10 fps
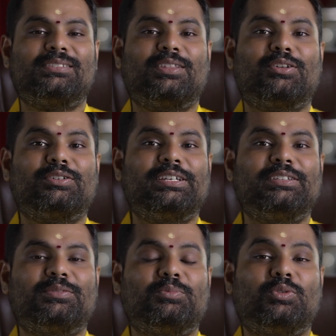the
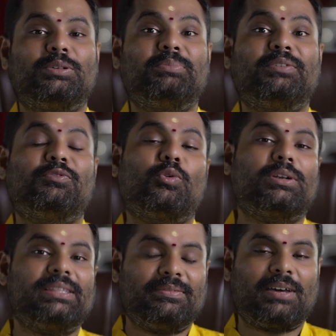13th moon before
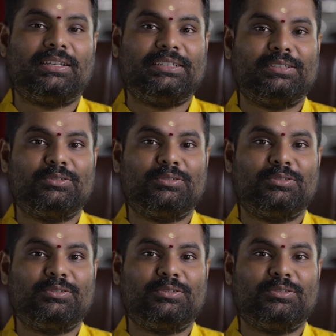Diwali,